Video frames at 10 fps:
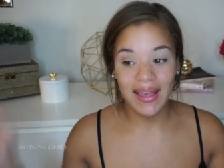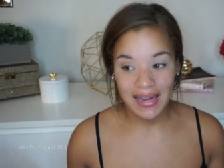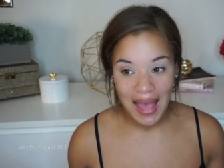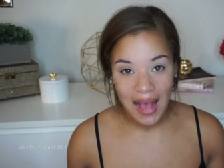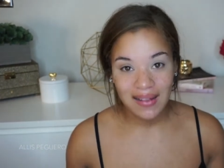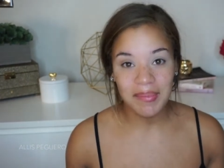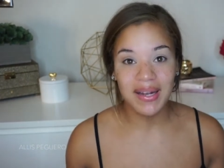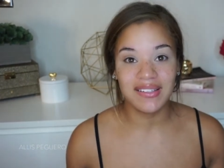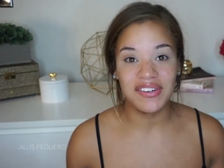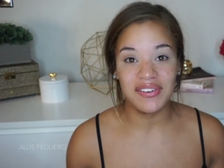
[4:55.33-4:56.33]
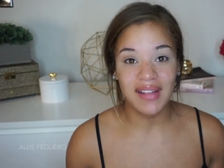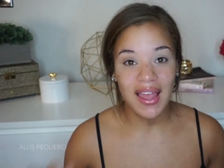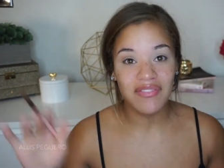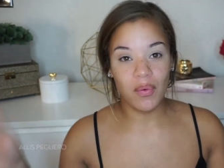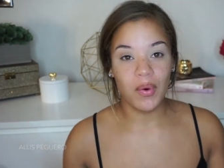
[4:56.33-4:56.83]
getting acclimated to your
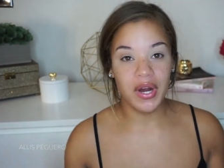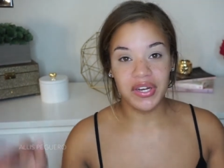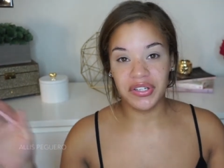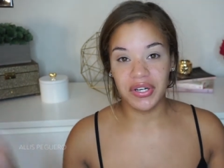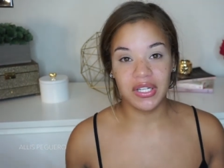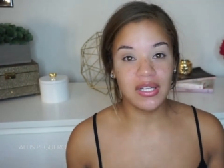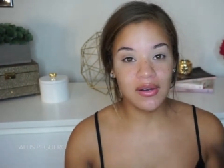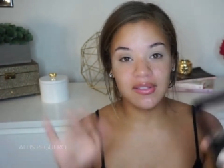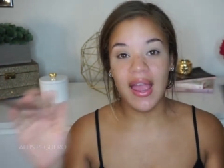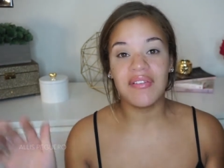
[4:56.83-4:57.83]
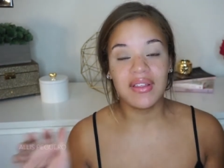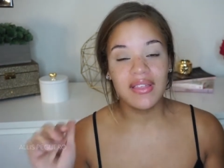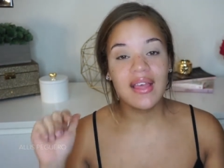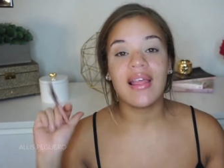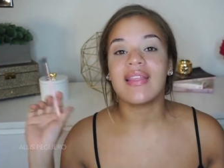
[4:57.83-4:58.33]
life, your work, your dirty clothes,
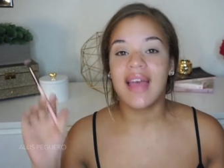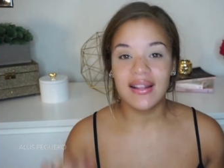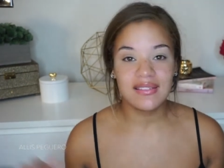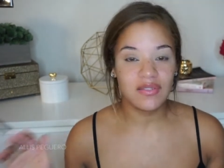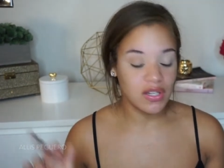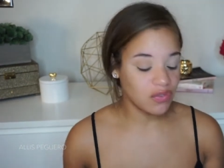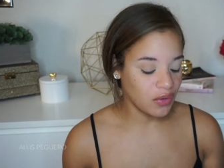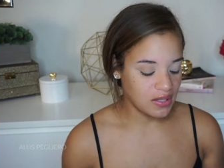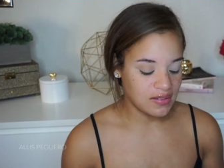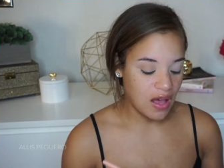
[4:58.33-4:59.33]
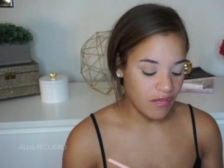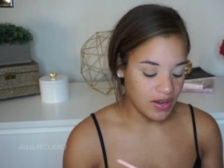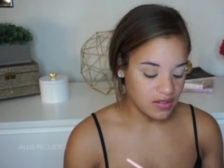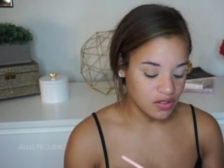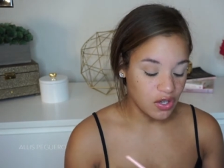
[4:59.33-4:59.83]
everything, like that's stressful in itself. I
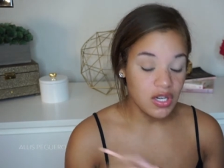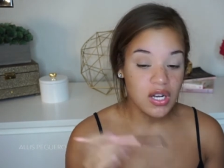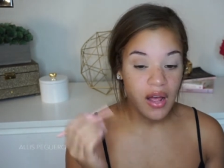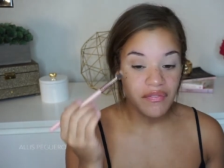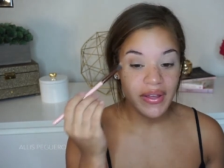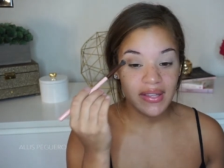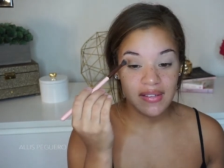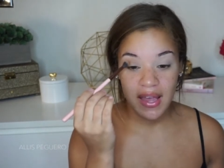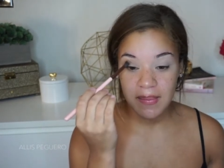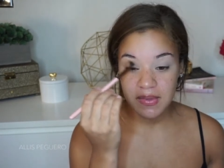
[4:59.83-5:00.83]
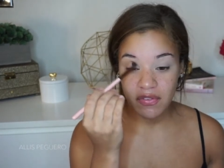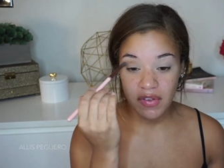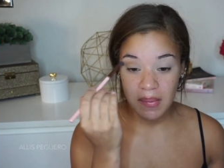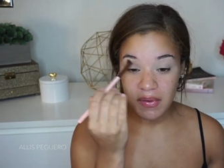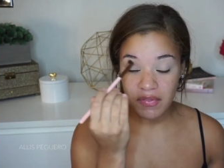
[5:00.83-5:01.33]
just could not find the time to
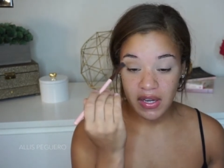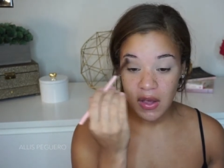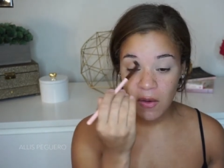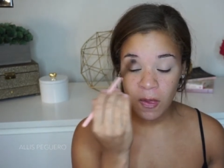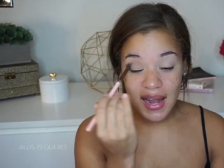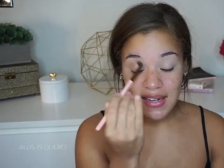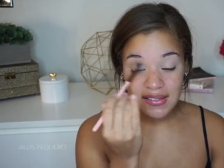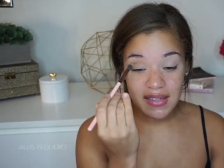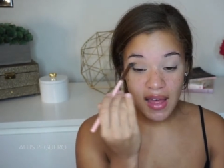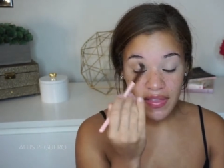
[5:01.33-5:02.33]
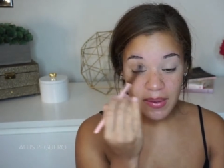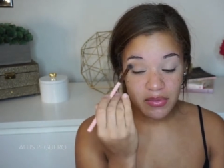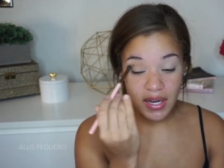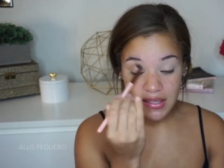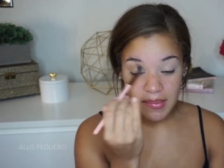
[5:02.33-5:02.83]
film a video. And it's not that I'm
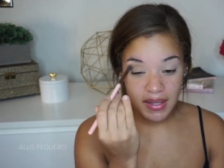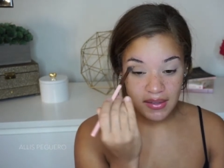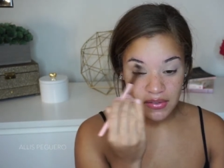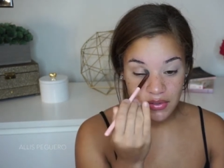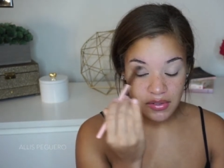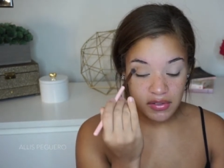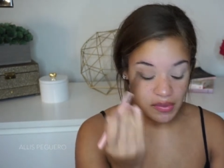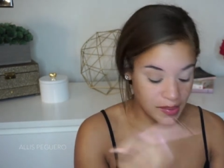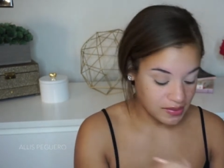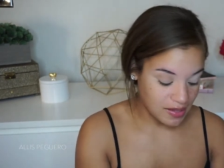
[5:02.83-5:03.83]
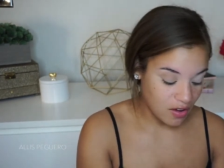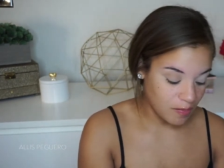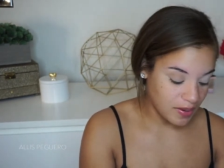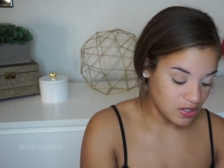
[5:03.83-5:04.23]
trying to make excuses for myself, but